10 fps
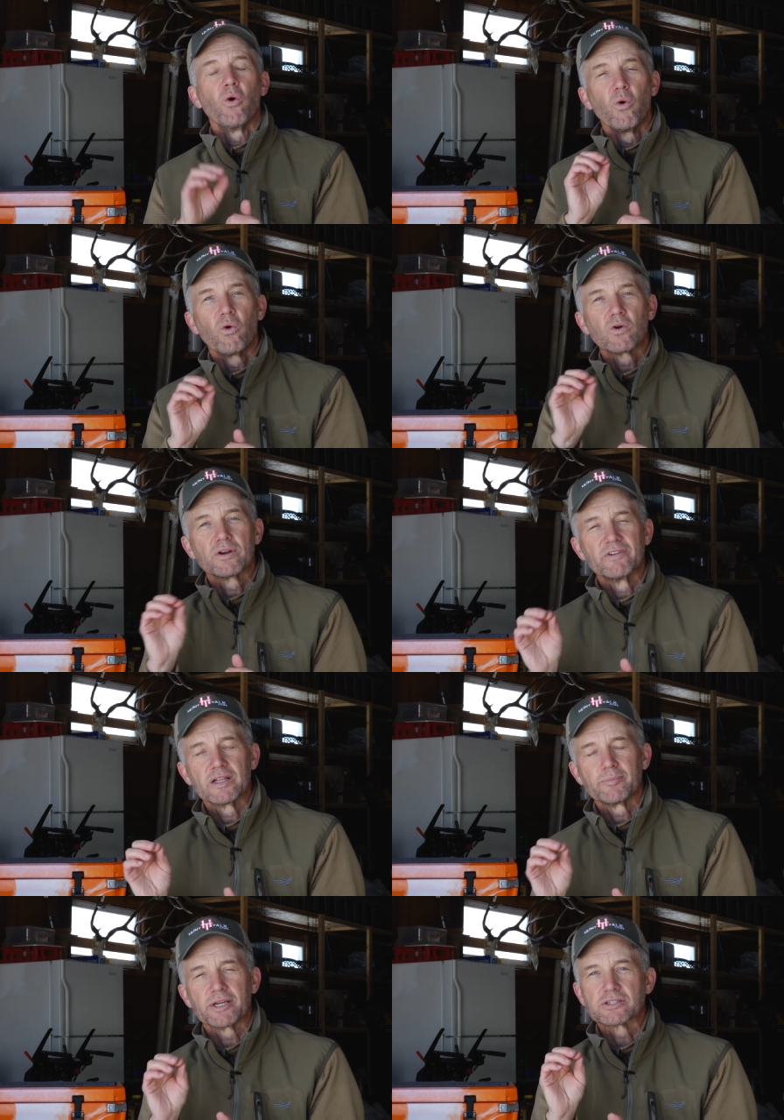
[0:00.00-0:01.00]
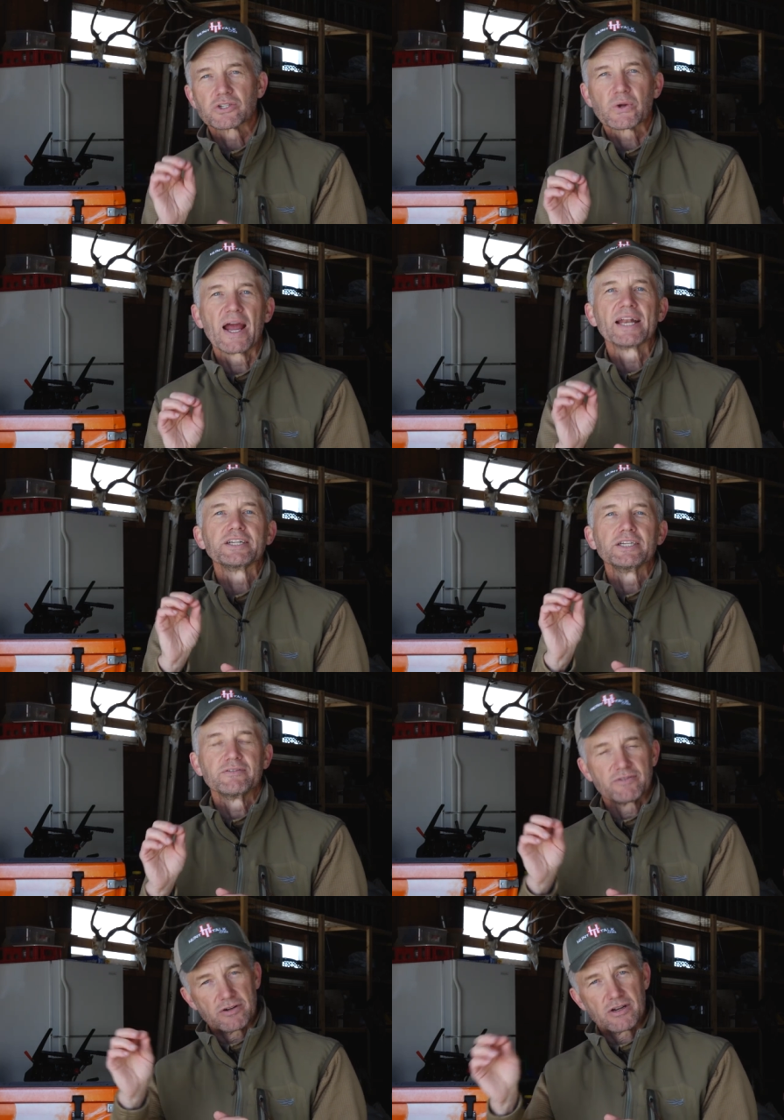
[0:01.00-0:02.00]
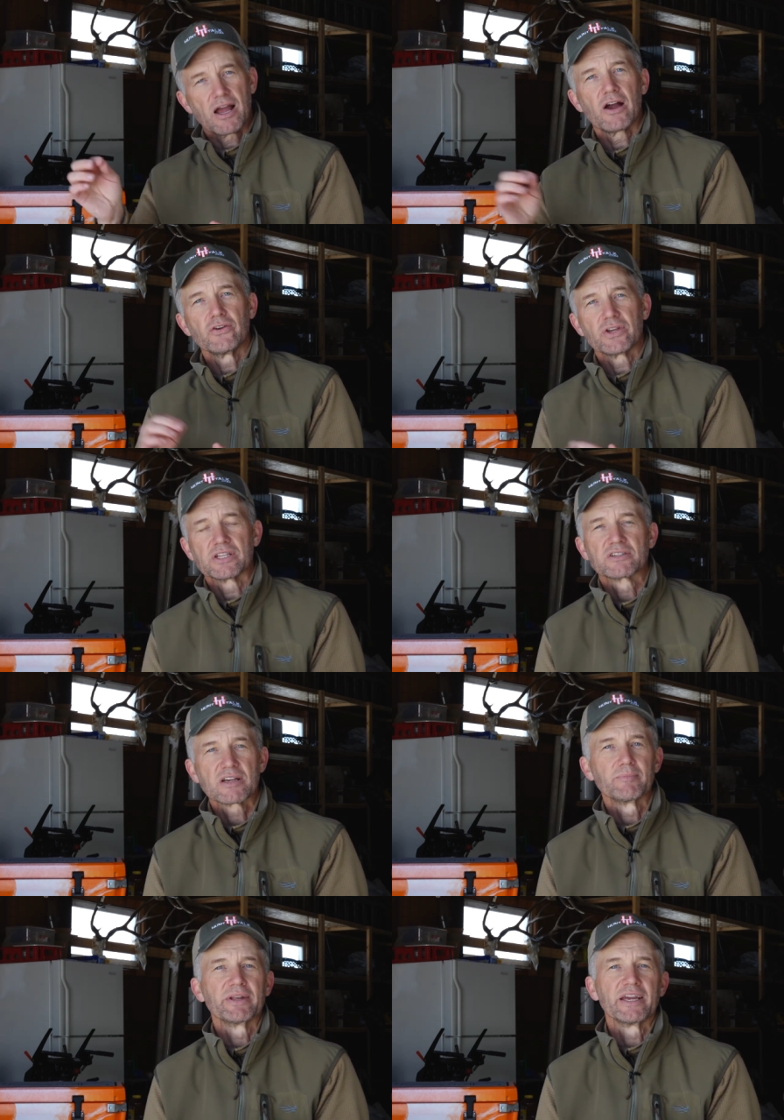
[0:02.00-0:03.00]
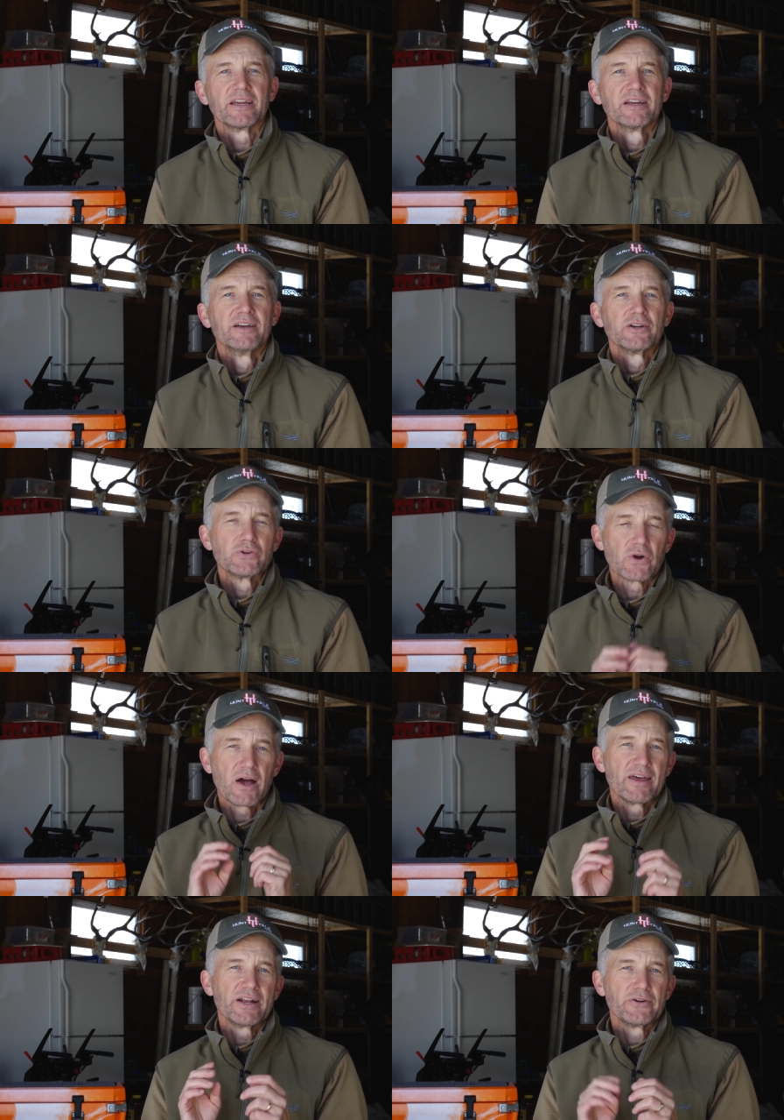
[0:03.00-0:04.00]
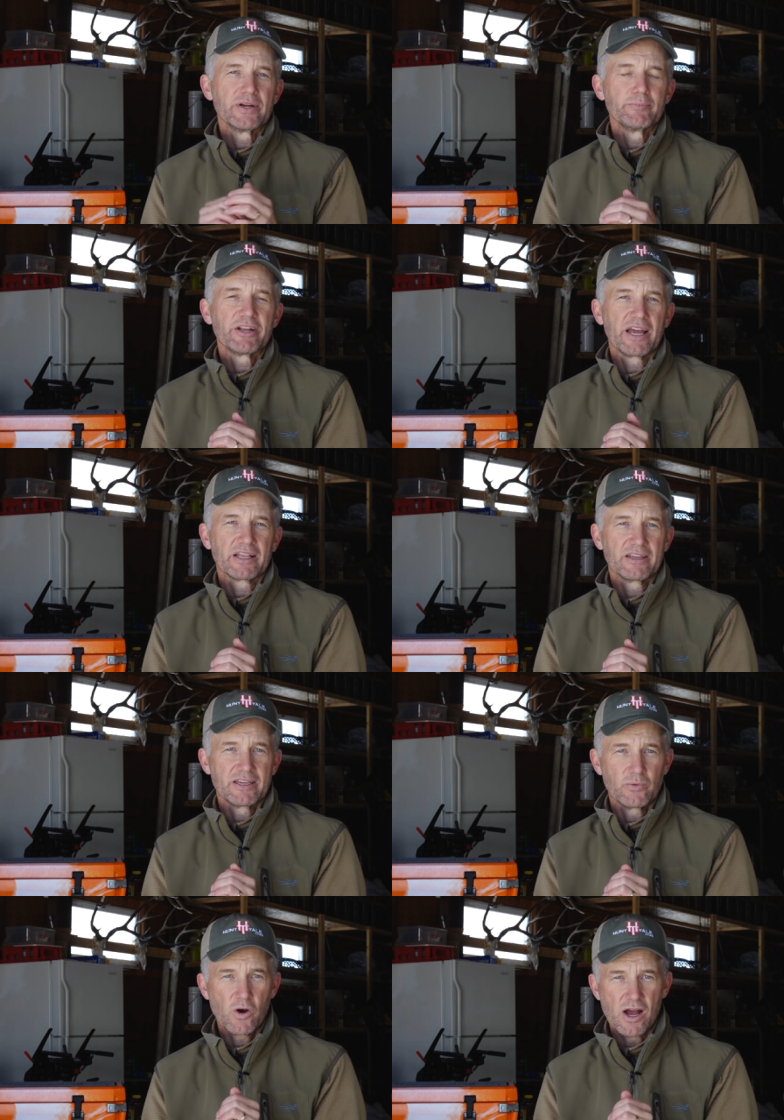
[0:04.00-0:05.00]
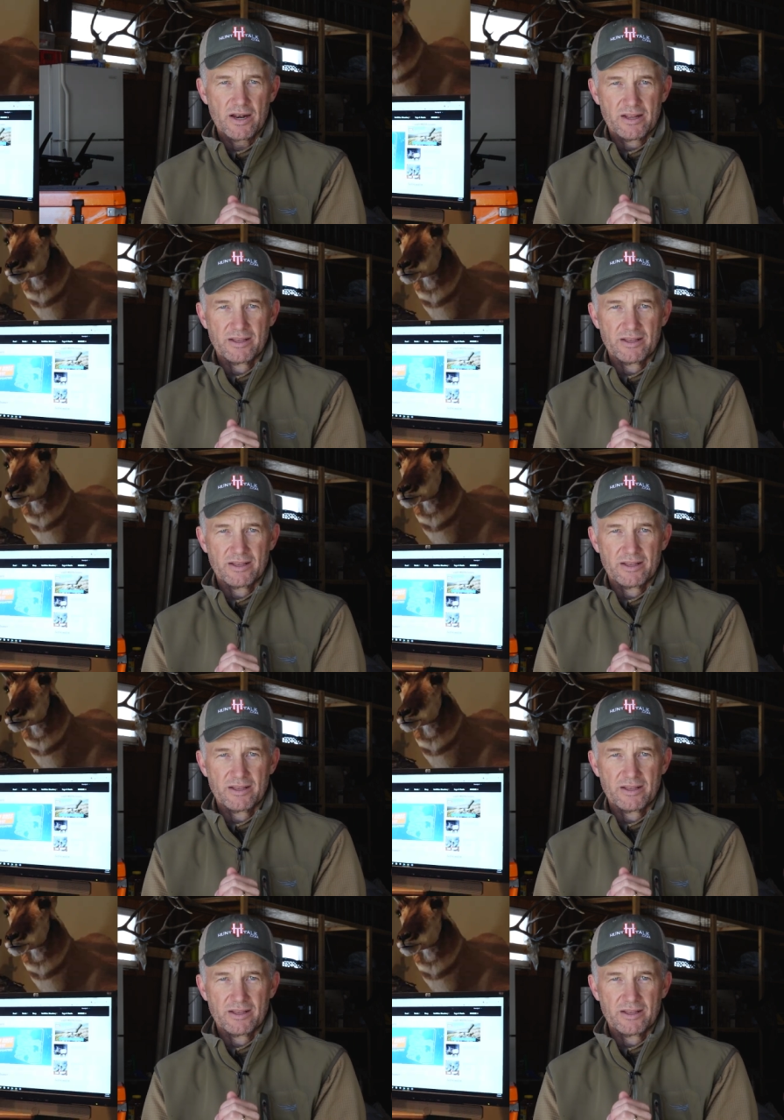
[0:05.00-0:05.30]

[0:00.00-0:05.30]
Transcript: or developing a strategy for how you can someday draw that dream tag that you want.